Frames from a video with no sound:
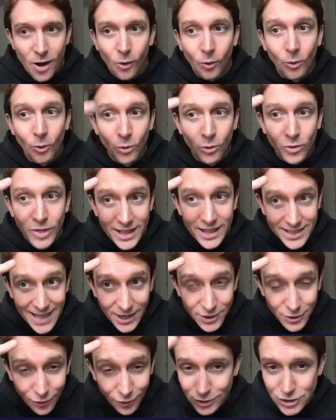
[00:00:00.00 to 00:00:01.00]
All the
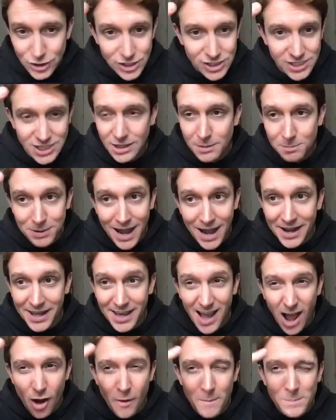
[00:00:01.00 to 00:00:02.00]
technologists in the
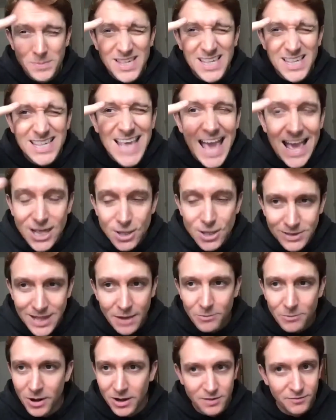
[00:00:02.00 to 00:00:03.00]
planet are obsessed with
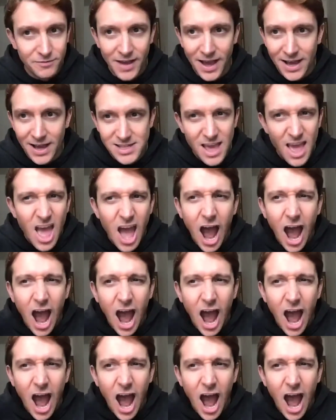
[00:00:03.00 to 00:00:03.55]
network effects.